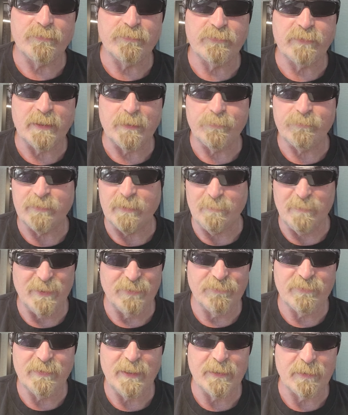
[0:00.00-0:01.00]
steps that
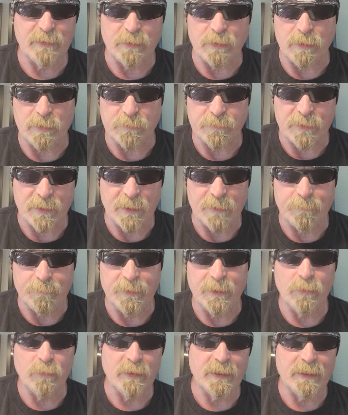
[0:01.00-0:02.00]
much, not in a long time
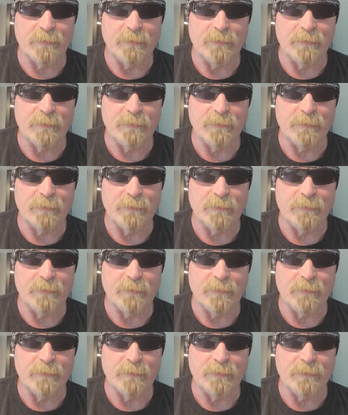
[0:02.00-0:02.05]
anyway.